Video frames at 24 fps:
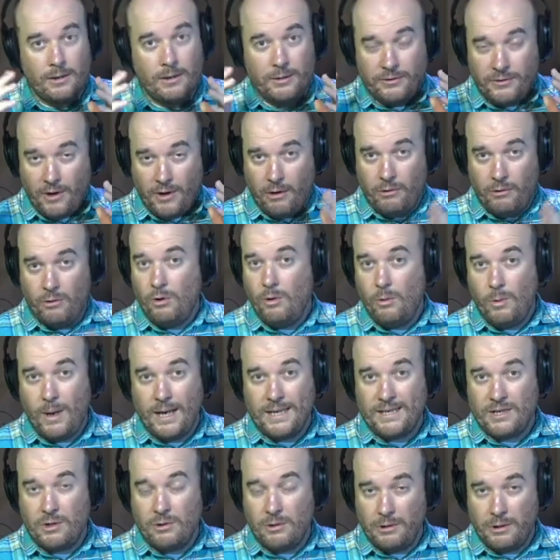Don't
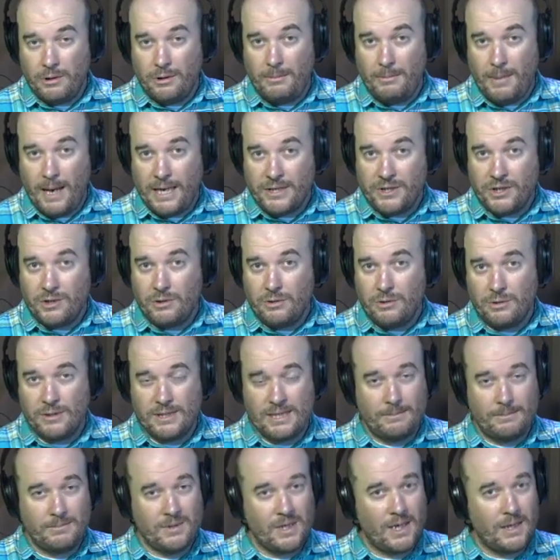always call it a major chord.
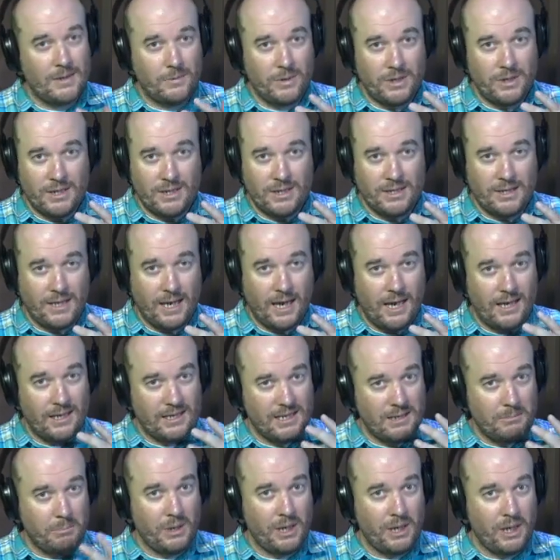Sometimes we just say it's
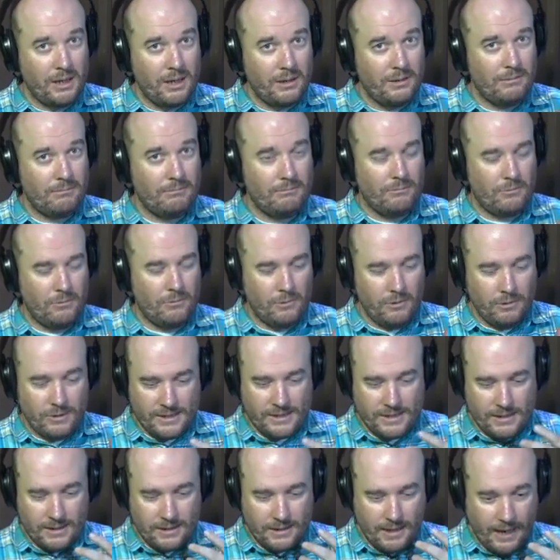a B, or it's
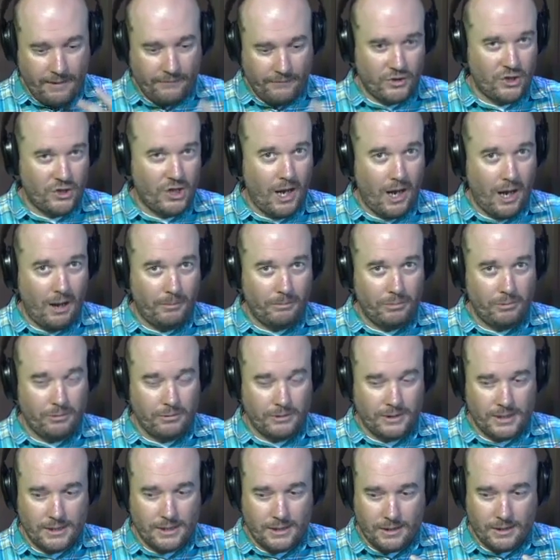an F sharp, or
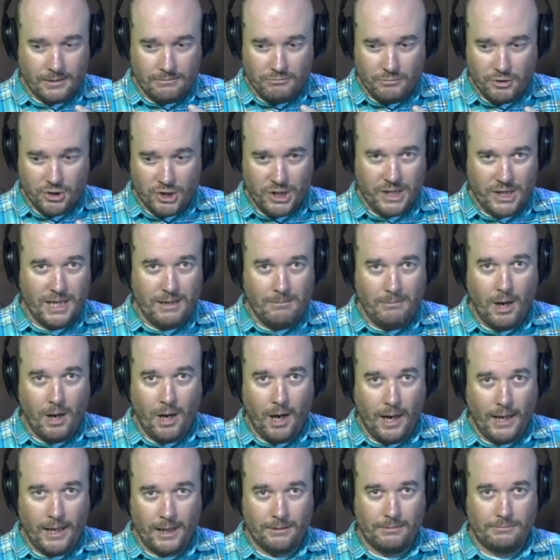it's a G
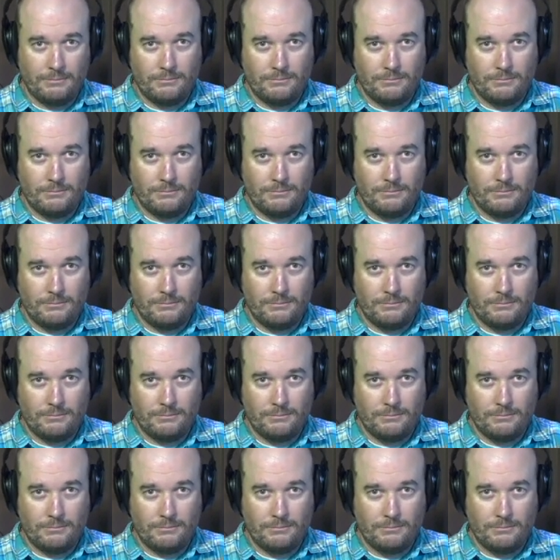minor,